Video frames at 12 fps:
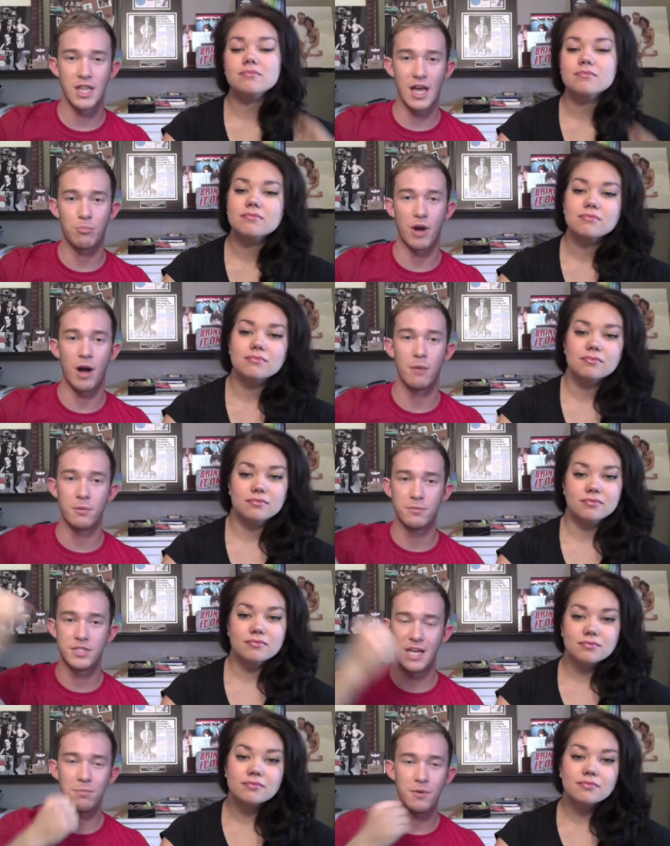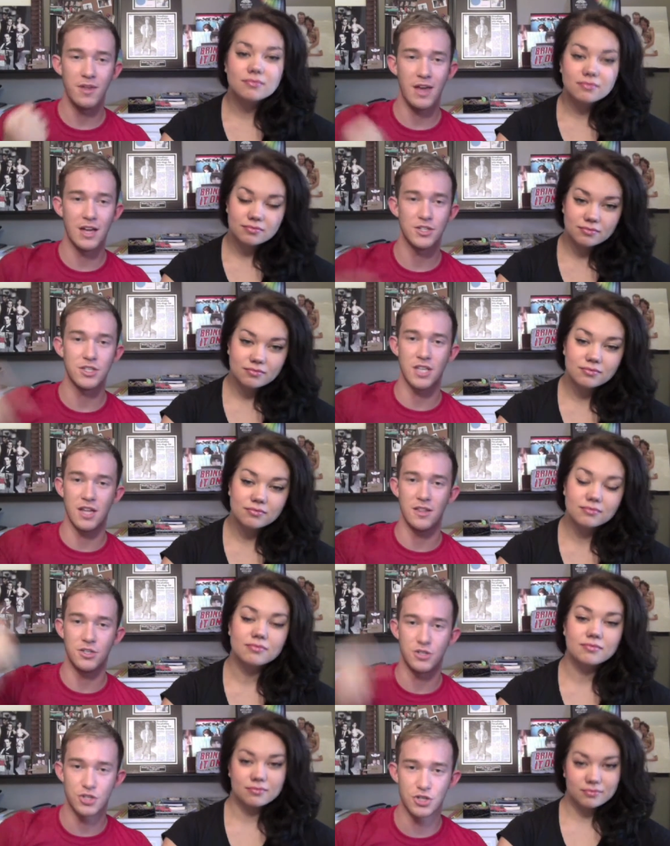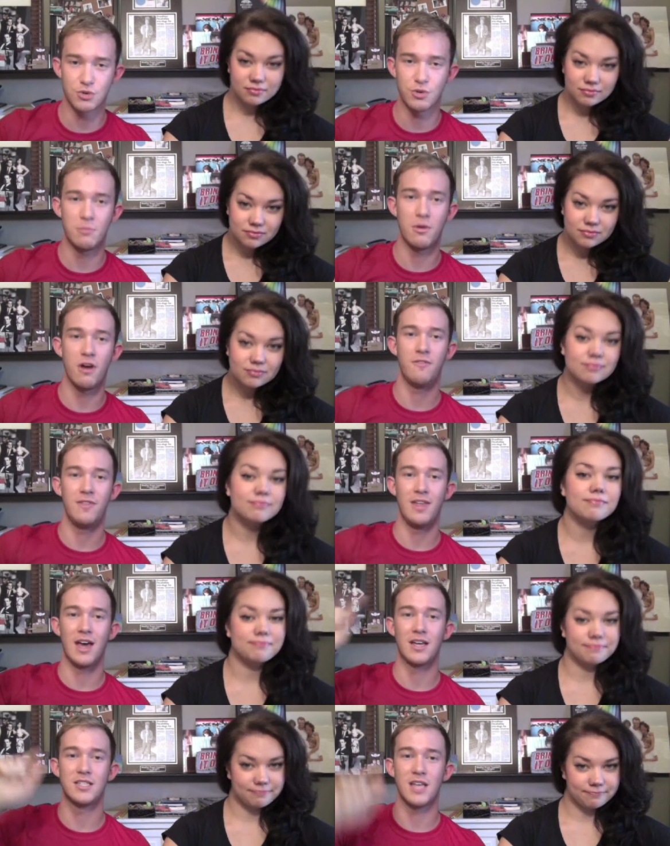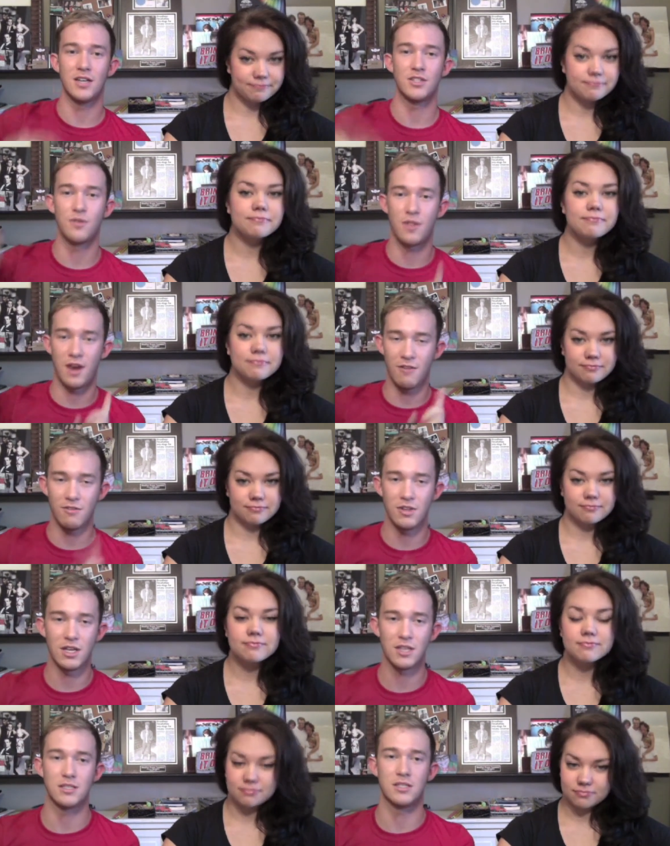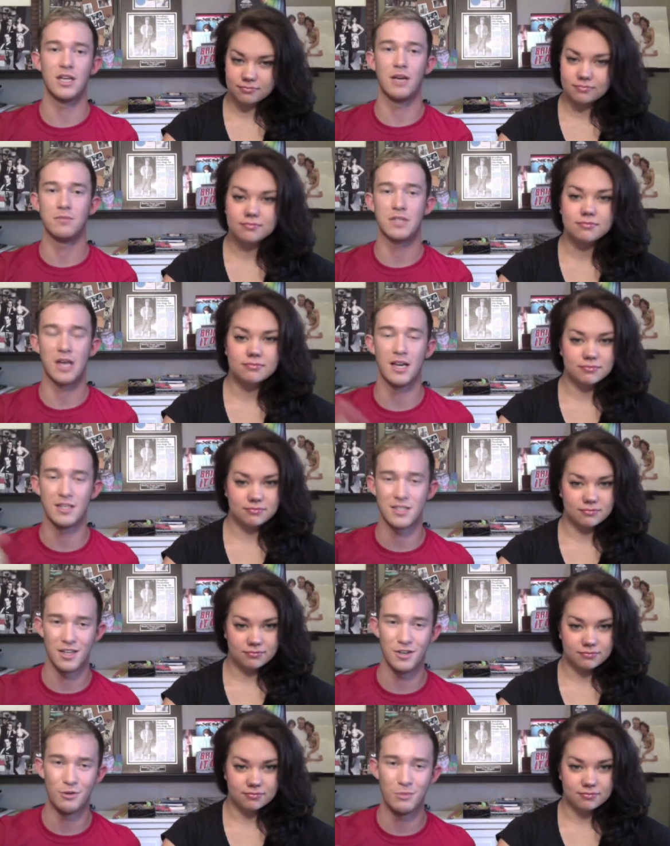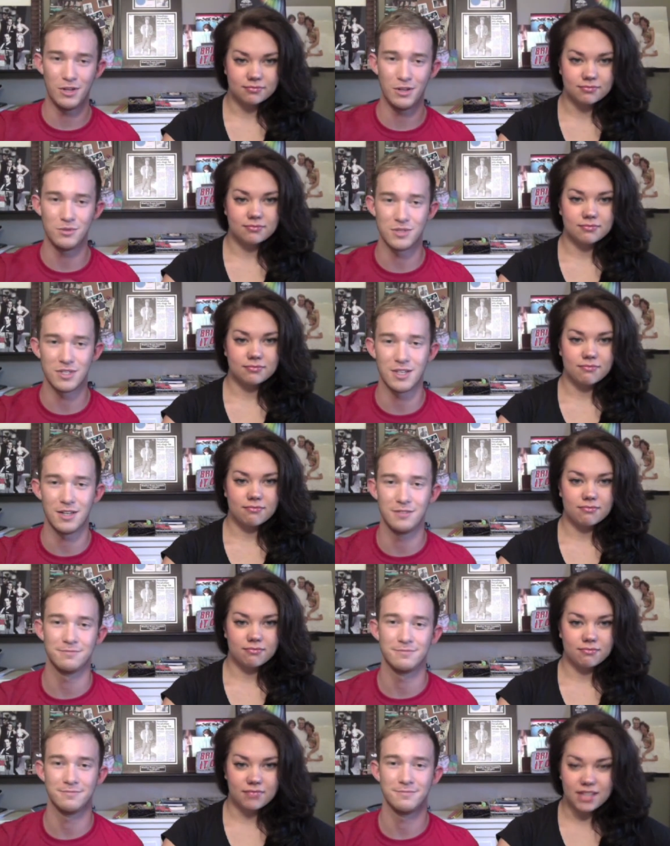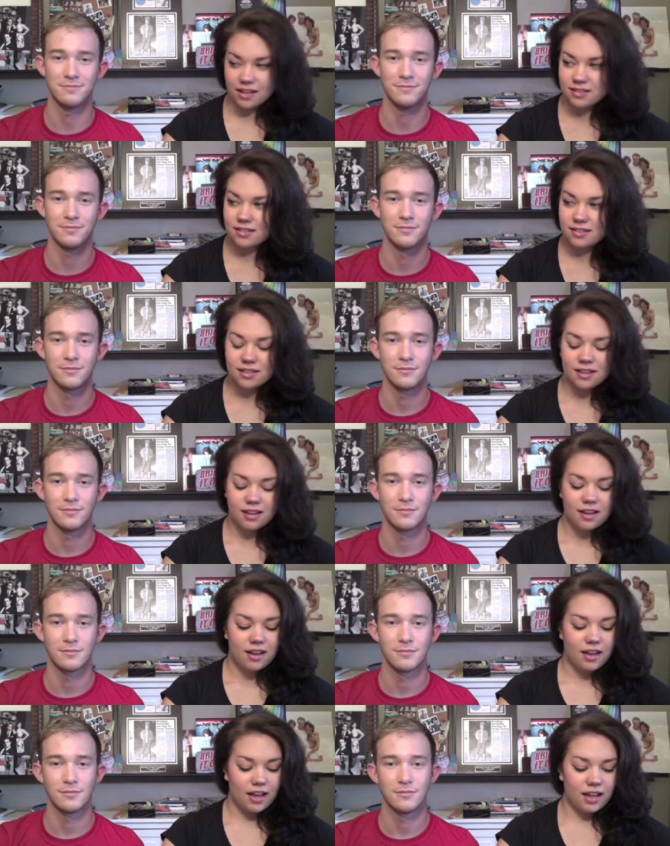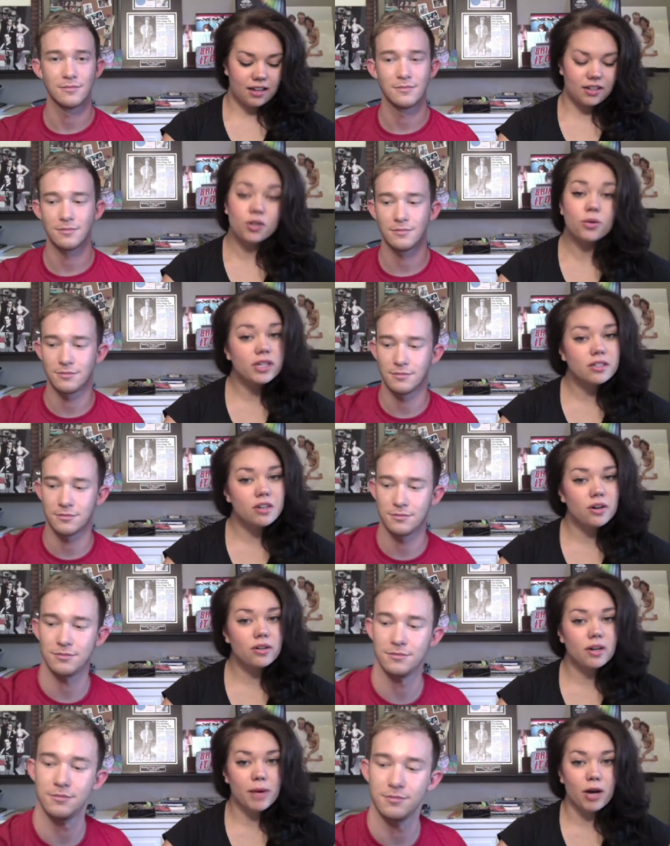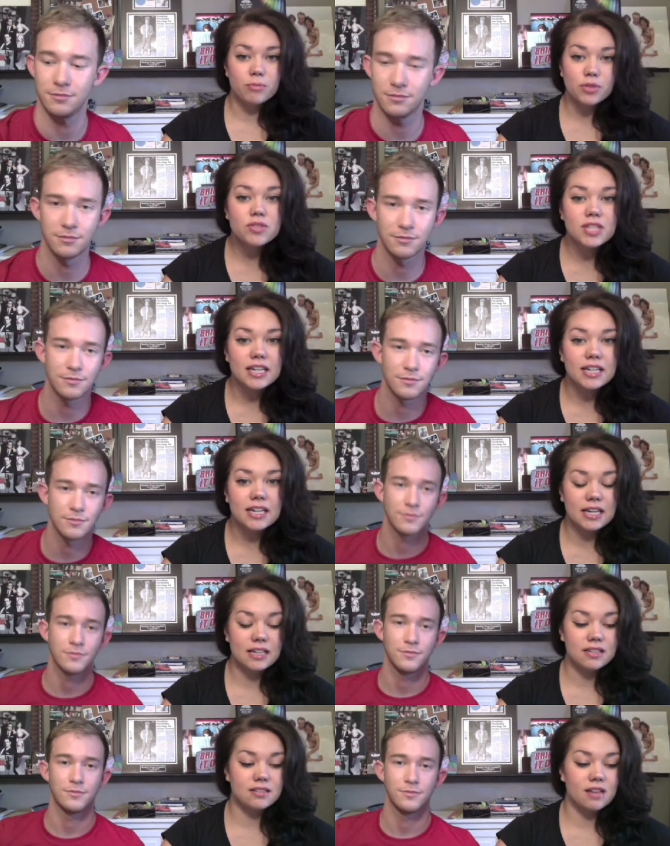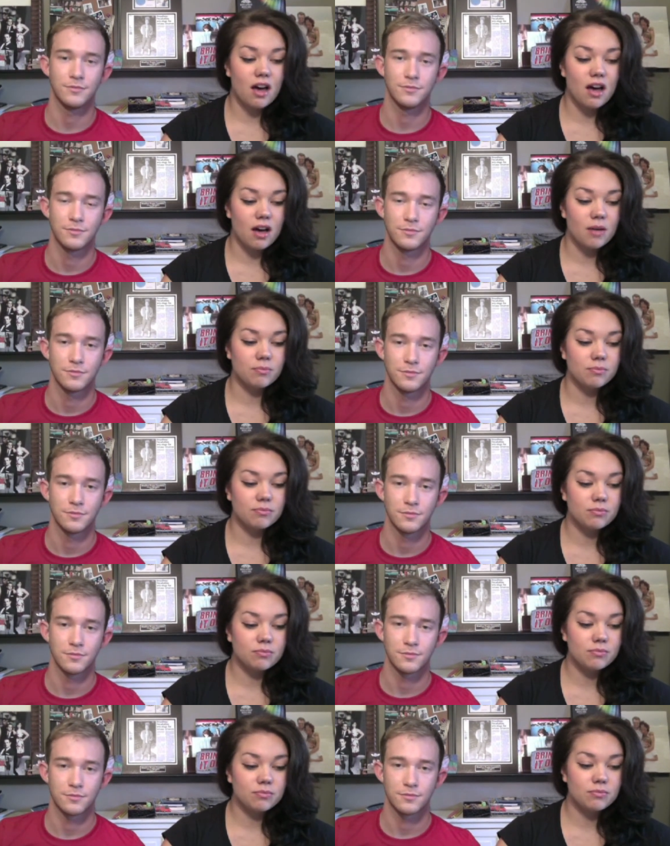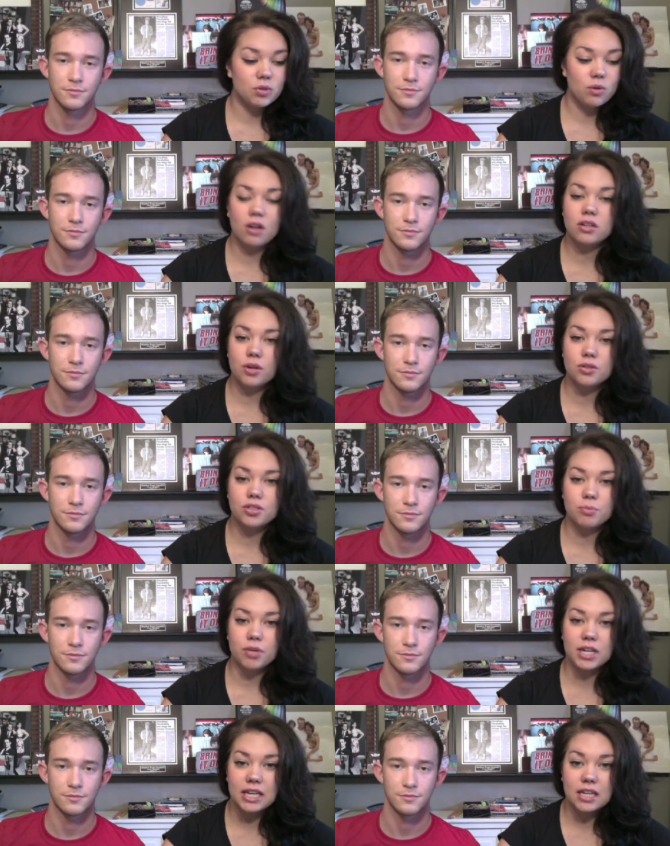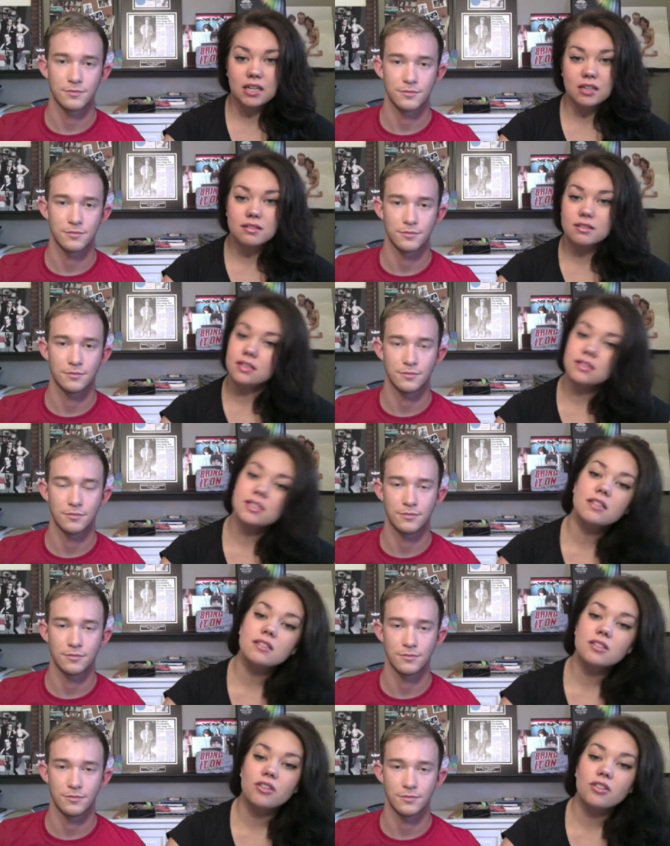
Speaker 1: that problem, staple the edges and then just trim off the excess so that everything is the same size and nobody loses it.
Speaker 2: Yes. And a quick note about music is um, you all know to bring in 16 to